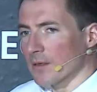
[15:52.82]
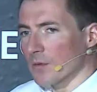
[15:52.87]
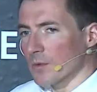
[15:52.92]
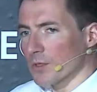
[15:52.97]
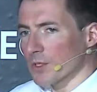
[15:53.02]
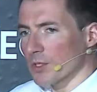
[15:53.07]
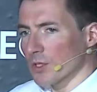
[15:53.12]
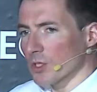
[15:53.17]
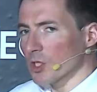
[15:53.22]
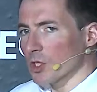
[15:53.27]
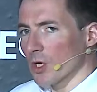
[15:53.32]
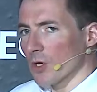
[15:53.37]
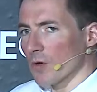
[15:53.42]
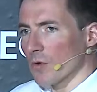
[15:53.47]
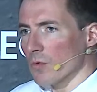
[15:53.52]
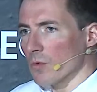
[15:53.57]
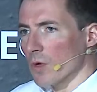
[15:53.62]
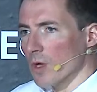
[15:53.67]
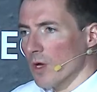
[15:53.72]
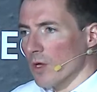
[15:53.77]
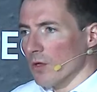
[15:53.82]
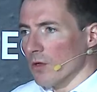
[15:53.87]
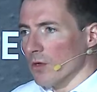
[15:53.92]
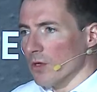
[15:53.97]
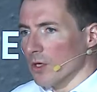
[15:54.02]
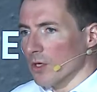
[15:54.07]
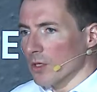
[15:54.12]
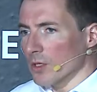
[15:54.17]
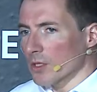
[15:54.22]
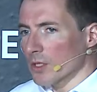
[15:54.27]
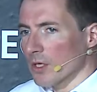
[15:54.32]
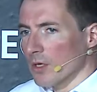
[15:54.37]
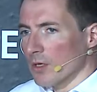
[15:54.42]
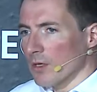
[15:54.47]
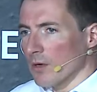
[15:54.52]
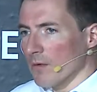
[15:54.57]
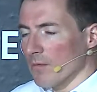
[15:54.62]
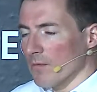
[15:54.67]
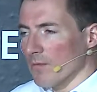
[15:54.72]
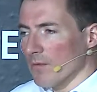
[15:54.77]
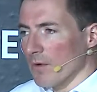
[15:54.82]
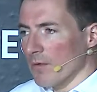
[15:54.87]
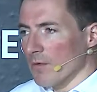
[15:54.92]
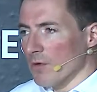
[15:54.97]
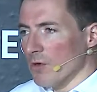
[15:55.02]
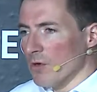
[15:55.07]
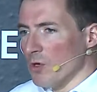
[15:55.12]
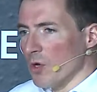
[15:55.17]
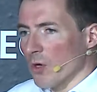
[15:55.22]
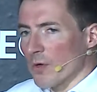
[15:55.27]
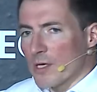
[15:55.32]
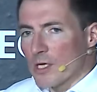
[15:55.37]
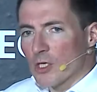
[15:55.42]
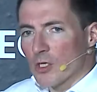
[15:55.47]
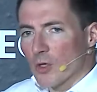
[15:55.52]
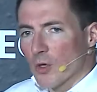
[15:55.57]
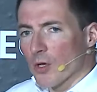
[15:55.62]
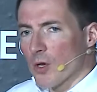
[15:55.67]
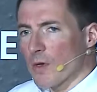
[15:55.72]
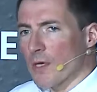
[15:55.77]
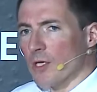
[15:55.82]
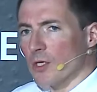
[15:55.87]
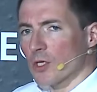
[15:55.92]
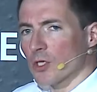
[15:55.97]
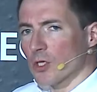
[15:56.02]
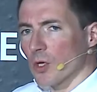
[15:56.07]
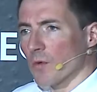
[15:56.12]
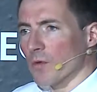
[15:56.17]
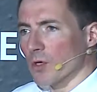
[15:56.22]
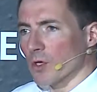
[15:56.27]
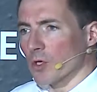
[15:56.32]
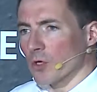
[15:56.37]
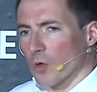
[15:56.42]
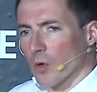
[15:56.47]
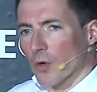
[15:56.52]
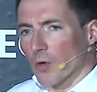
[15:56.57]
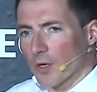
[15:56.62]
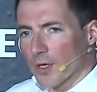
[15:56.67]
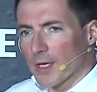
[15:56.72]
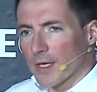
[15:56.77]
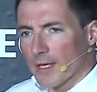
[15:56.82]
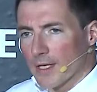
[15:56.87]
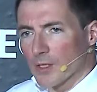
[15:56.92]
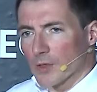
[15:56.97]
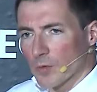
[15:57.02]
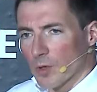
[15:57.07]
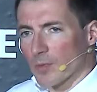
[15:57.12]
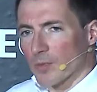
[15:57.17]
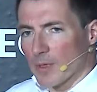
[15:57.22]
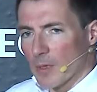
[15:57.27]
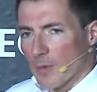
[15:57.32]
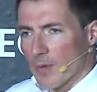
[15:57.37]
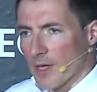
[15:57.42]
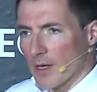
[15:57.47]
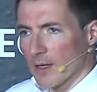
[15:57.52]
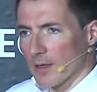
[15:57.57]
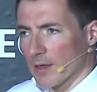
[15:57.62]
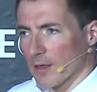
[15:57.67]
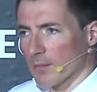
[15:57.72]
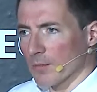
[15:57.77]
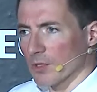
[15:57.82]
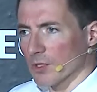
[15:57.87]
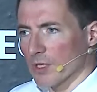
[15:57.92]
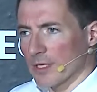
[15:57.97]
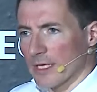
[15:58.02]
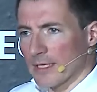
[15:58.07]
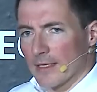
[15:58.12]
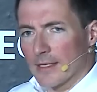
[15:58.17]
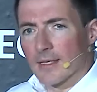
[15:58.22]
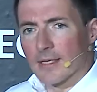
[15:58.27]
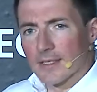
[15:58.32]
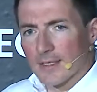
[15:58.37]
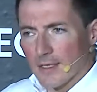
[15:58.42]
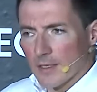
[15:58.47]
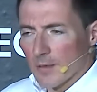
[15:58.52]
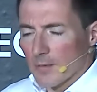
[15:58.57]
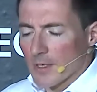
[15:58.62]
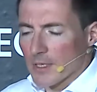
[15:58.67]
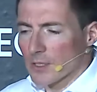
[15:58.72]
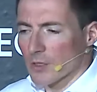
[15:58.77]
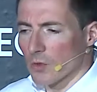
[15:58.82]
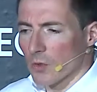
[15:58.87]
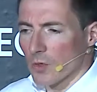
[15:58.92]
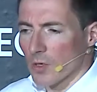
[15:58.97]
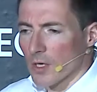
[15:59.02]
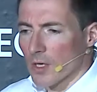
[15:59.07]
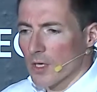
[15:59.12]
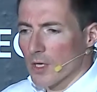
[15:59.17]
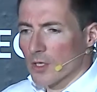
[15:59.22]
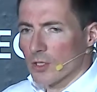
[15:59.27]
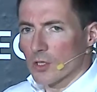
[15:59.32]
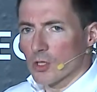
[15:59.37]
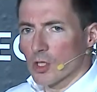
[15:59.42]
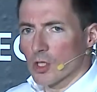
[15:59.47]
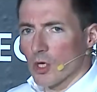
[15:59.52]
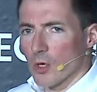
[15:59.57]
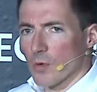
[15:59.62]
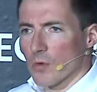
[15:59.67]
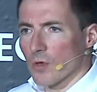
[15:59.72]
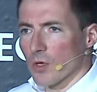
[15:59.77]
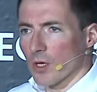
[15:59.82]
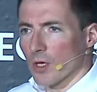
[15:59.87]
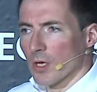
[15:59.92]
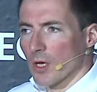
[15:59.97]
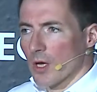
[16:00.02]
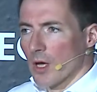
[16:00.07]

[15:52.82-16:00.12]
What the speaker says: was to show that not only to show that Corda can interoperate with anything, but like I said in my talk, to show that